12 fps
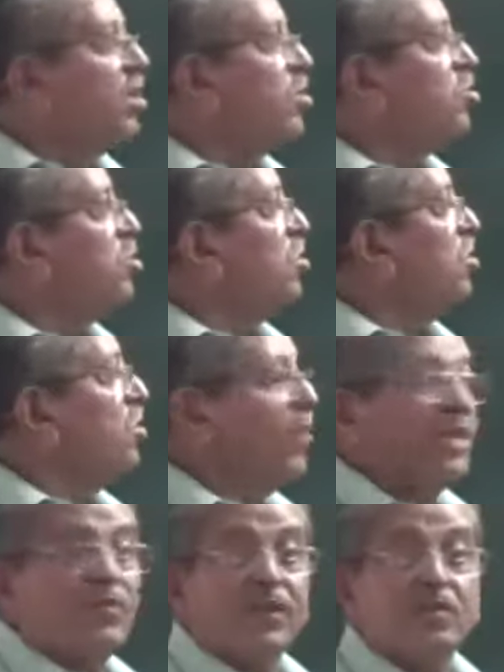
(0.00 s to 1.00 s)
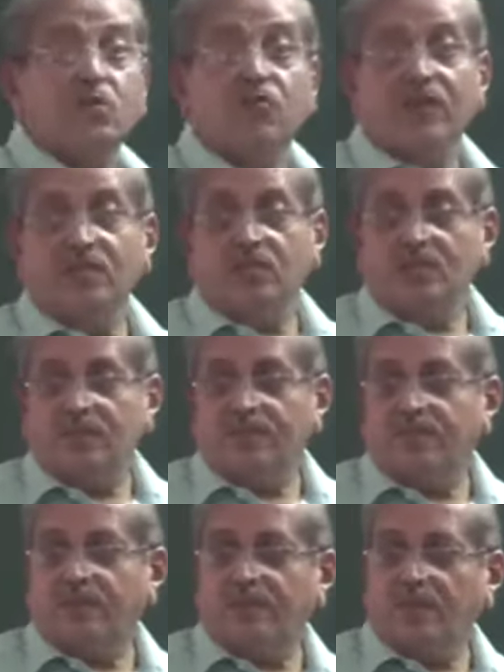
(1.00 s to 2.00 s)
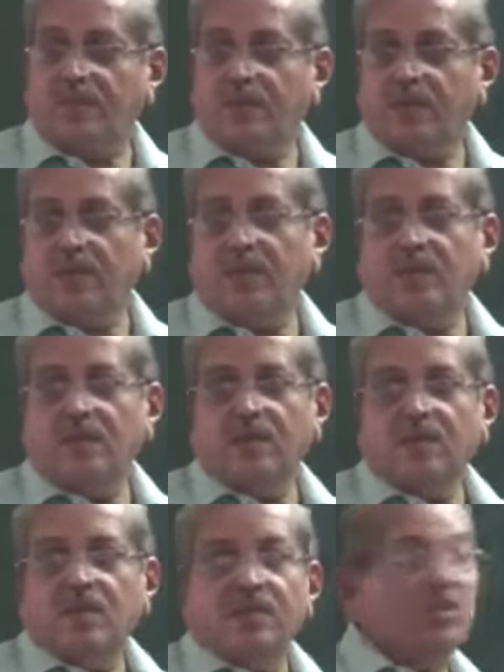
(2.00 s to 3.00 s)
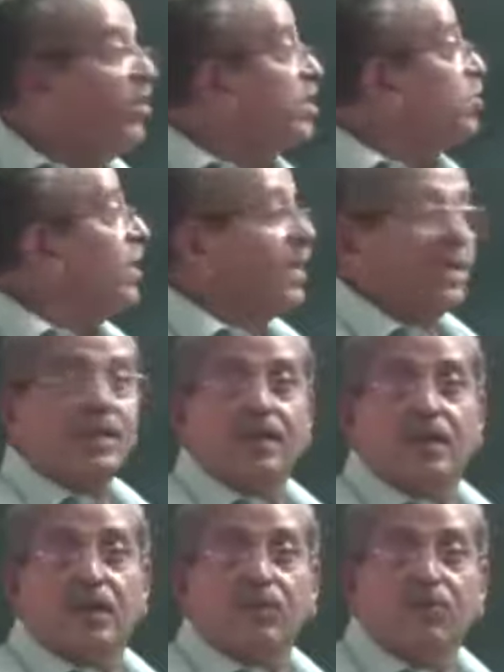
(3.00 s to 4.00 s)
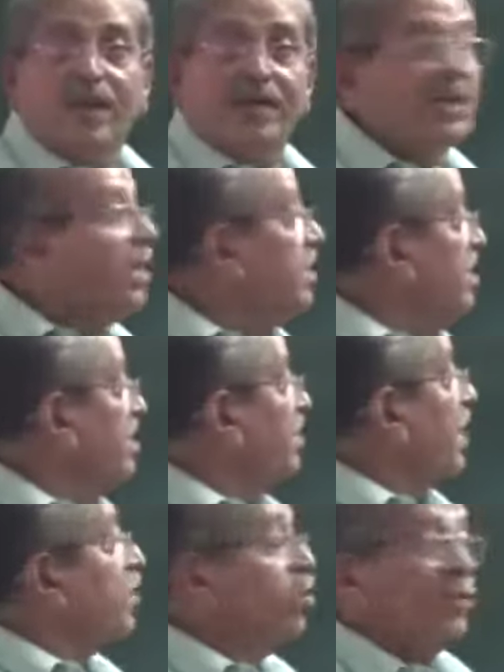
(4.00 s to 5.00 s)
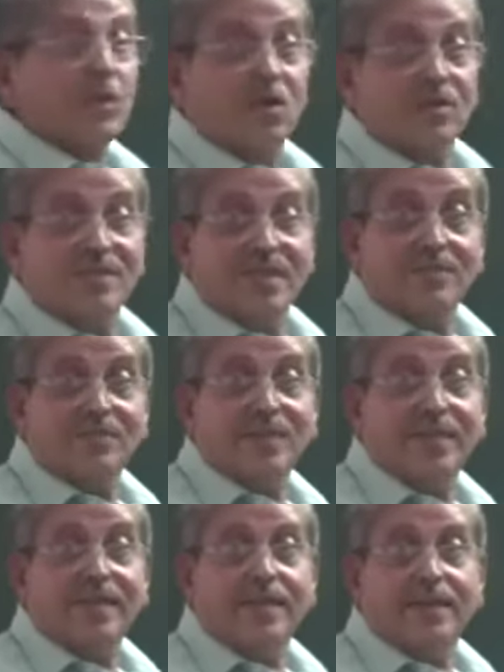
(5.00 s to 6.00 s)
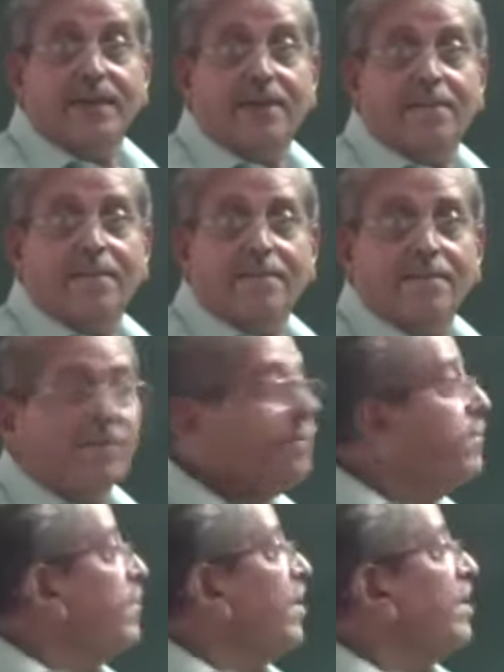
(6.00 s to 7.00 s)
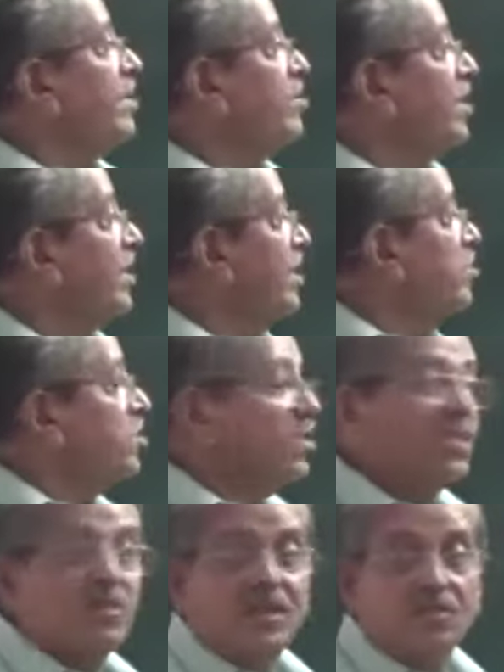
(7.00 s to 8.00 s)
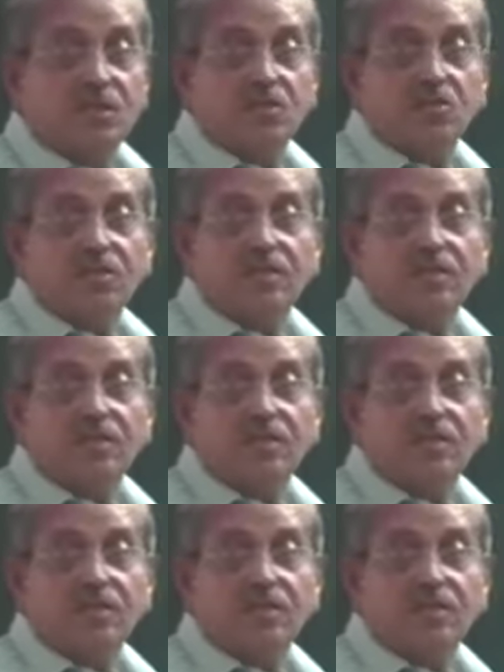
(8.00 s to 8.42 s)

So, what difference you find? In the first one, we find the similar groups are on the same side. H and H, CH and CH3.